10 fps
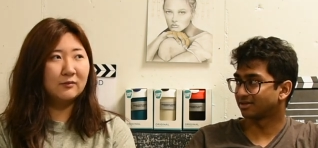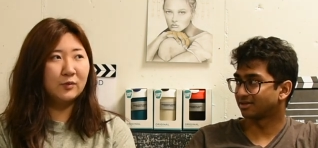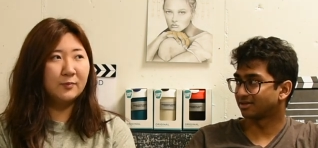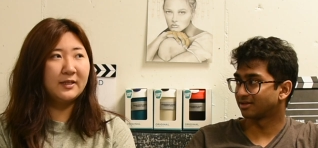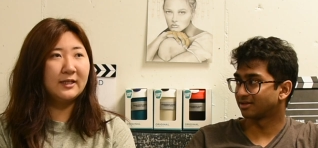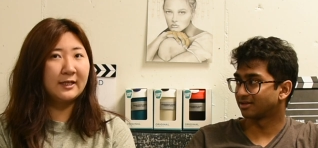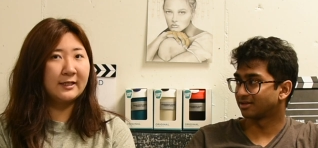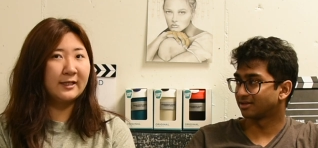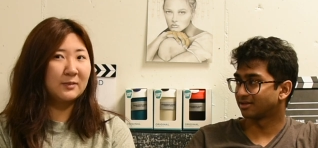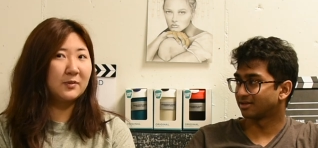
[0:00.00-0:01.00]
Speaker 1: will be at
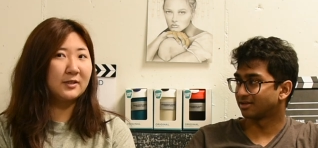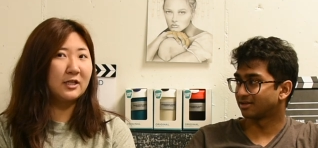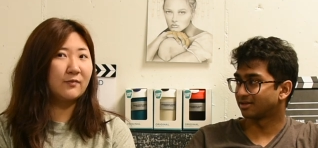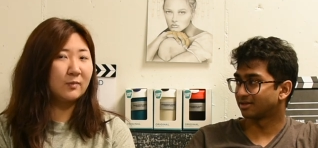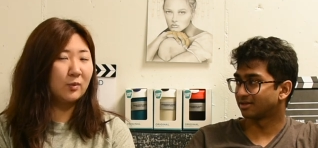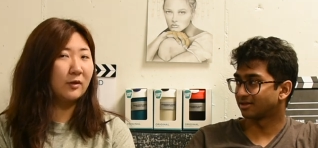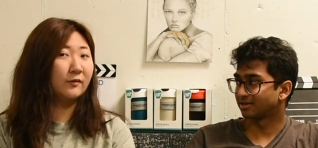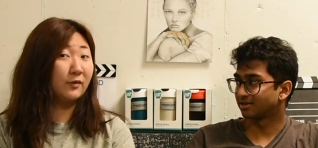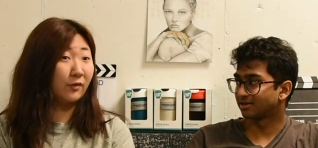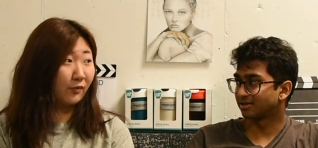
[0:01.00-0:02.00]
the expo stage from
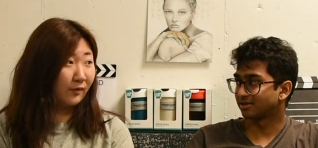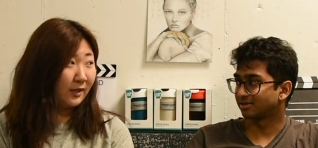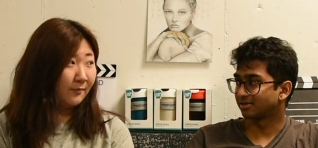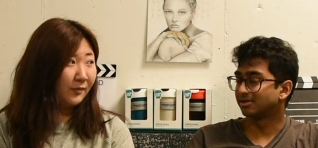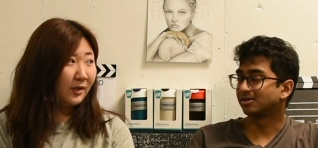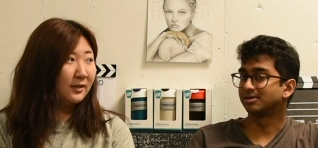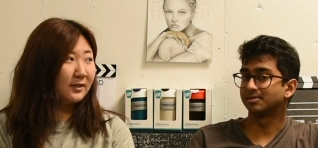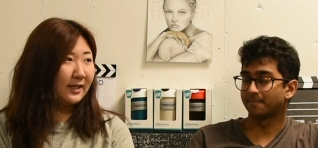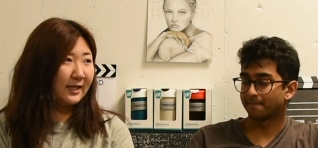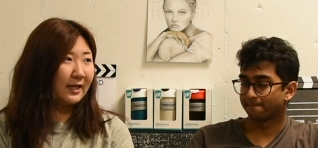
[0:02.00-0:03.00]
12 to 3.
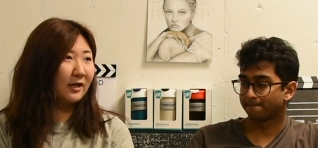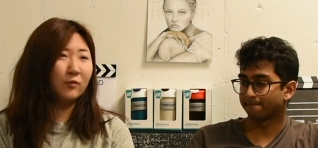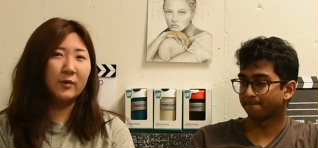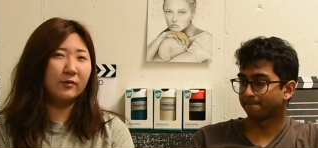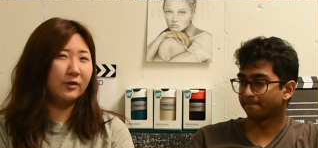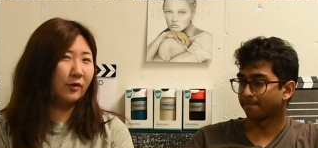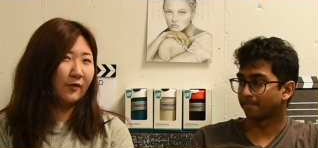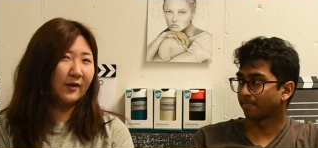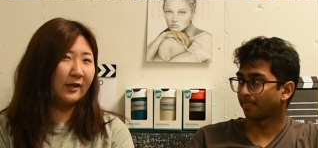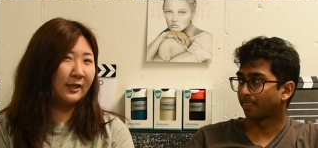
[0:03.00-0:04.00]
The canal we will
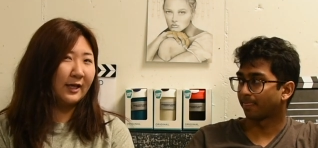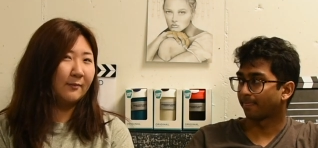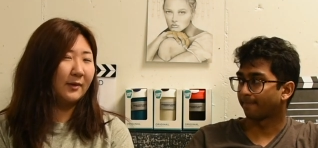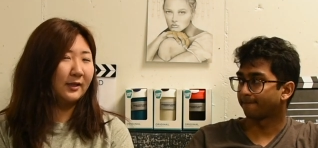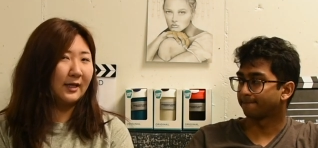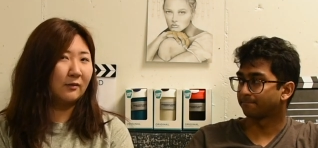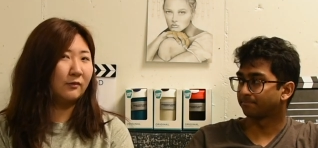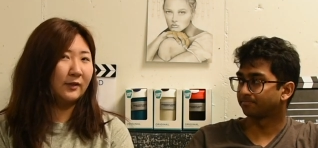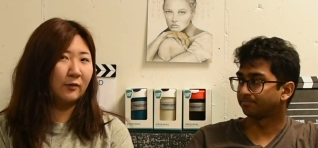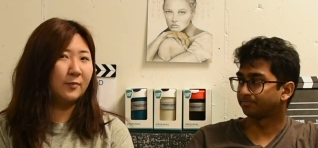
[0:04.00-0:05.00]
notify again, but that,
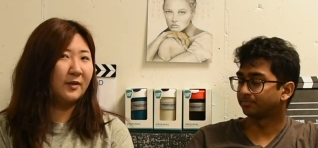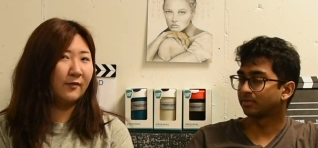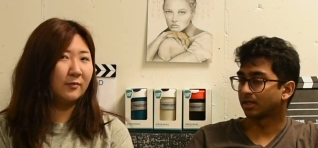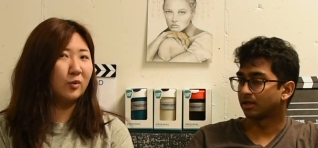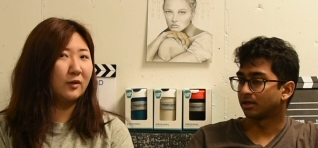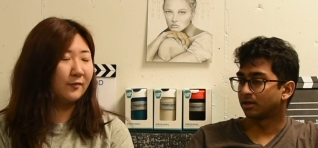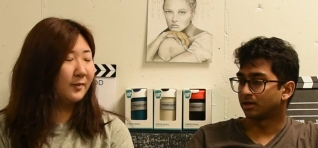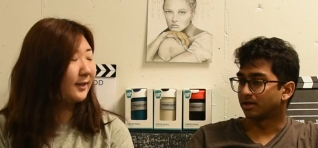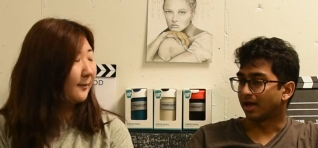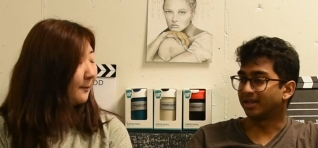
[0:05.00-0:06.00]
that will
Speaker 2: be from 12
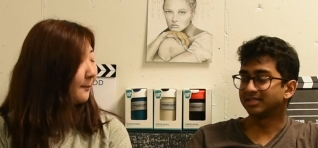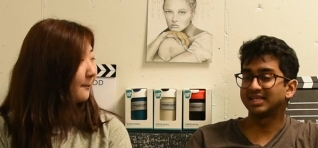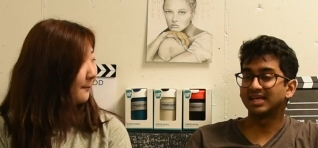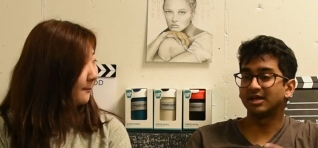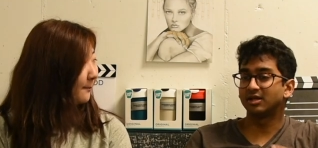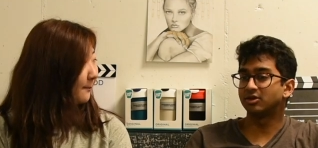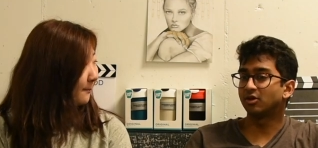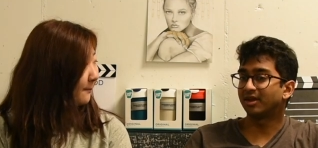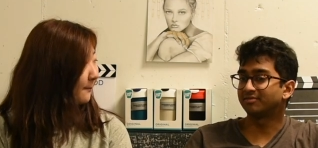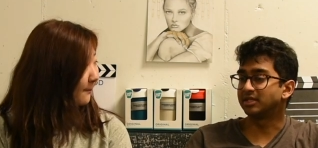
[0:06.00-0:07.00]
p.m. And is there,
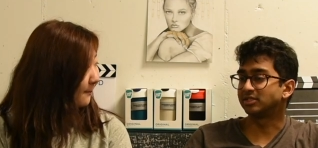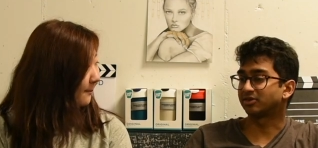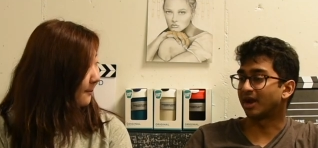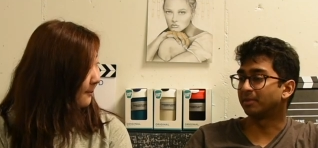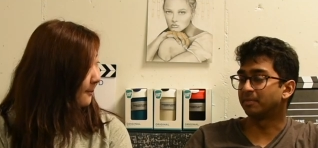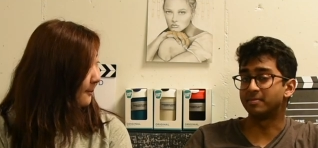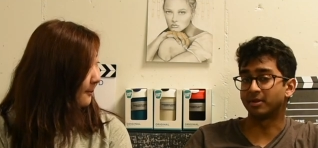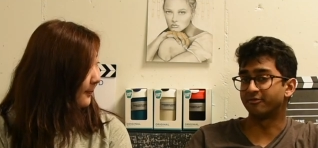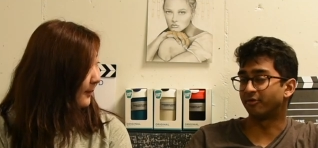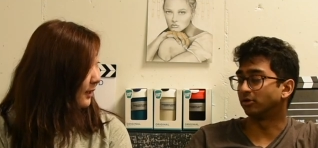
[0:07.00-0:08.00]
you all have an Instagram that people
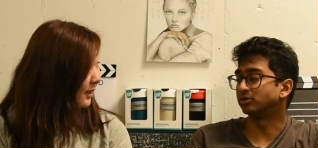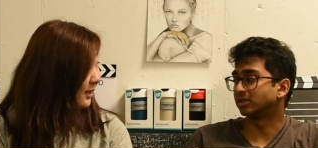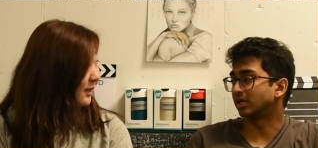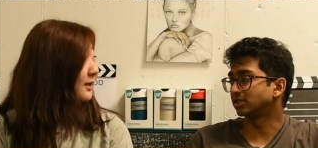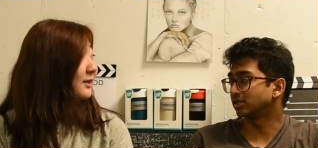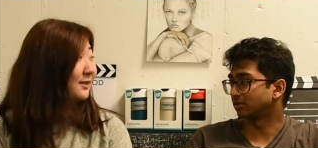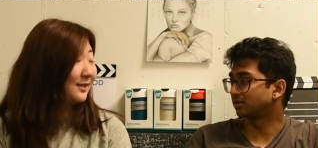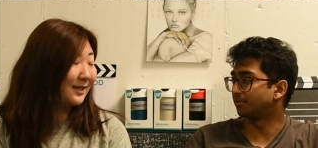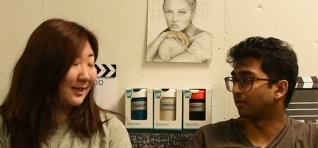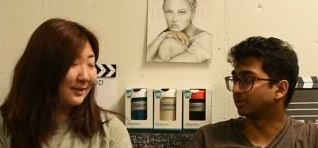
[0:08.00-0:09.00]
can follow to guys?
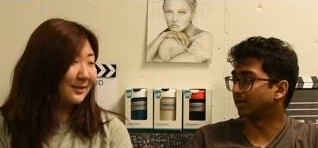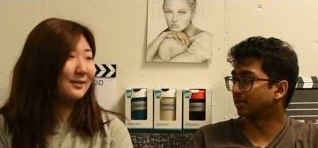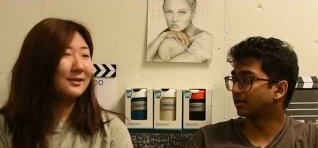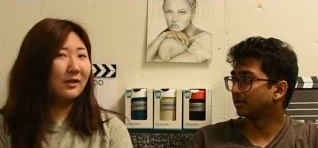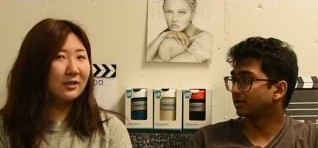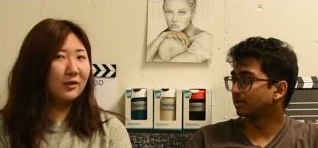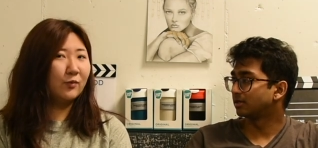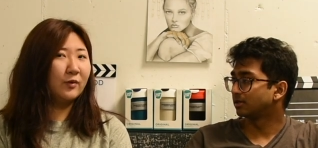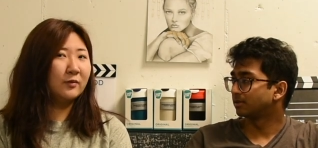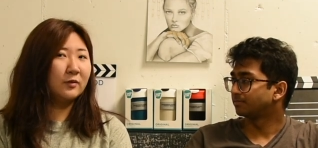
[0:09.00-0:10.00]
Yes.
Speaker 1: So
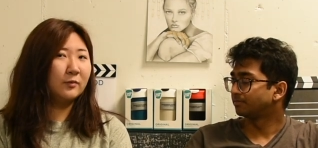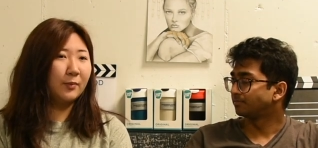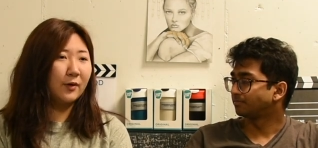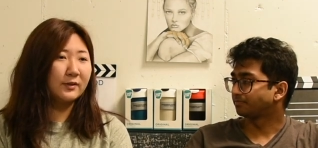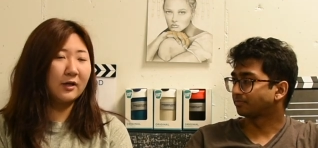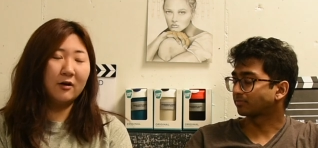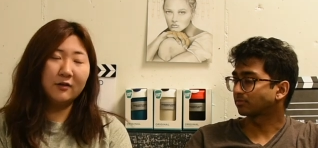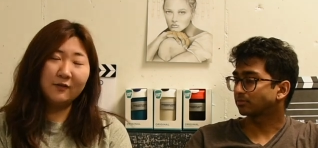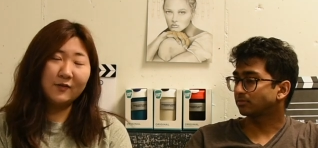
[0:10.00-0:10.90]
we will post all the